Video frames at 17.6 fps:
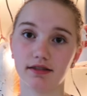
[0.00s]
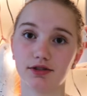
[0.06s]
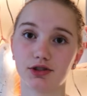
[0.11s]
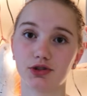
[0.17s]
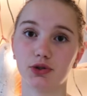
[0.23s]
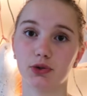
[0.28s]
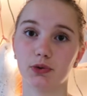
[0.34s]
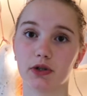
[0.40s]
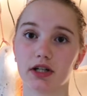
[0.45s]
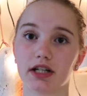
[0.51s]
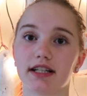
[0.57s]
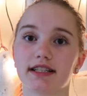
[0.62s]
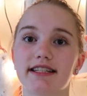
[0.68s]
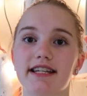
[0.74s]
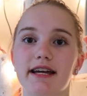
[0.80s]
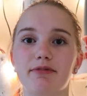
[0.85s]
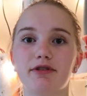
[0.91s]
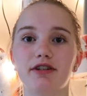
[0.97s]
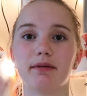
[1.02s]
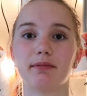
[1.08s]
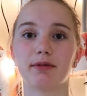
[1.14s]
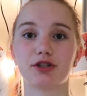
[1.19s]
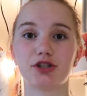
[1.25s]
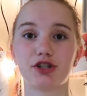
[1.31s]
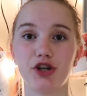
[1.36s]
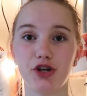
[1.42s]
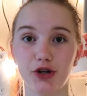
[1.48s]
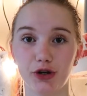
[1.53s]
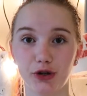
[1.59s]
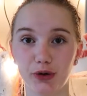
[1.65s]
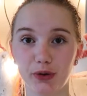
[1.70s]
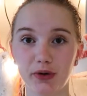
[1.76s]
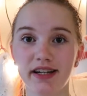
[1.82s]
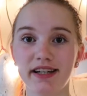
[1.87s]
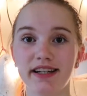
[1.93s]
of schoolwork, tip number
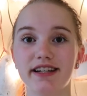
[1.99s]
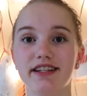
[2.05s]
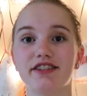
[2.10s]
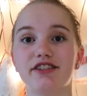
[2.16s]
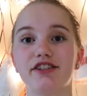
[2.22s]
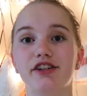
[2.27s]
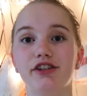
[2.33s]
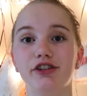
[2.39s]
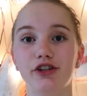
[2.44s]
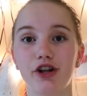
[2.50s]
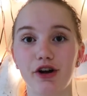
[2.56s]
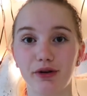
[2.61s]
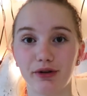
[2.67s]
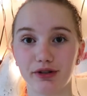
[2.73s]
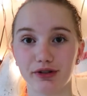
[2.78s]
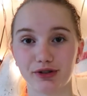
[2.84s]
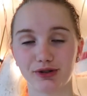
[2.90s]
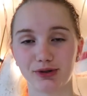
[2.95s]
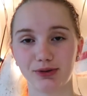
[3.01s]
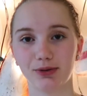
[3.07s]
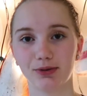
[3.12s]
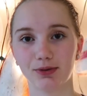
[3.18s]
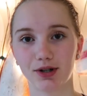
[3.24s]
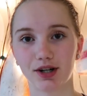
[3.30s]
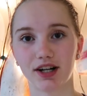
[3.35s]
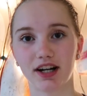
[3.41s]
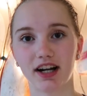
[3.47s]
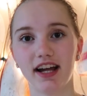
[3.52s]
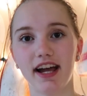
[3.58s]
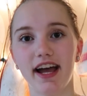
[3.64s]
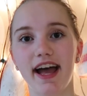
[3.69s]
two is to know your schoolwork.